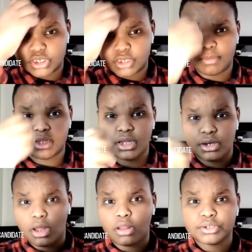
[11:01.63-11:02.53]
$14
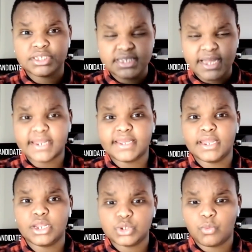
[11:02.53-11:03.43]
million
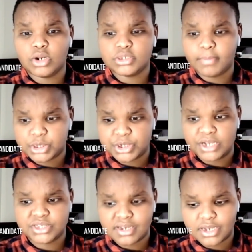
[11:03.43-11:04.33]
dedicated towards my
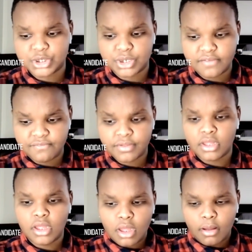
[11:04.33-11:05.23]
transit initiative.
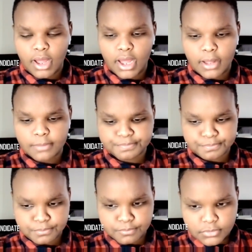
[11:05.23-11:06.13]
Uh,
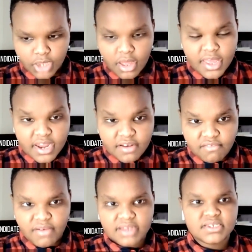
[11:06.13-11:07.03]

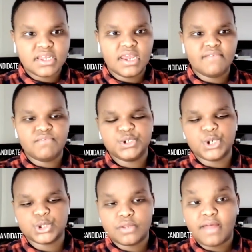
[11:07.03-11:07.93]
investing in
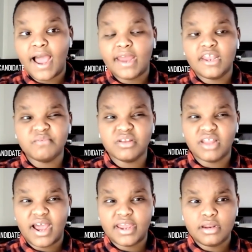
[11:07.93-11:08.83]
infrastructure. The high level
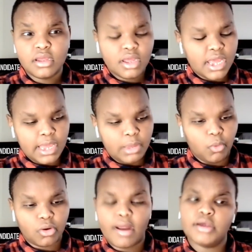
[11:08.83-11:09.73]
line
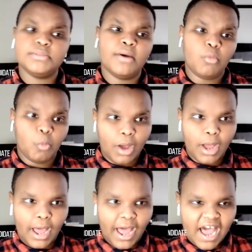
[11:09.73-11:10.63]
requires about
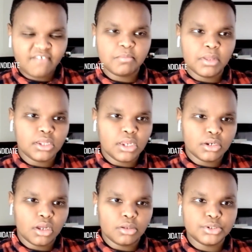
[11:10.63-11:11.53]
half a
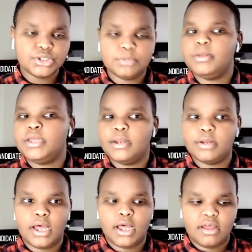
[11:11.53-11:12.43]
million dollars to
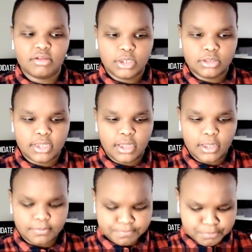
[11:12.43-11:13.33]
begin uh,
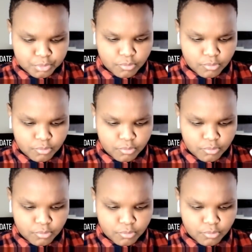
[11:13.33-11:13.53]
the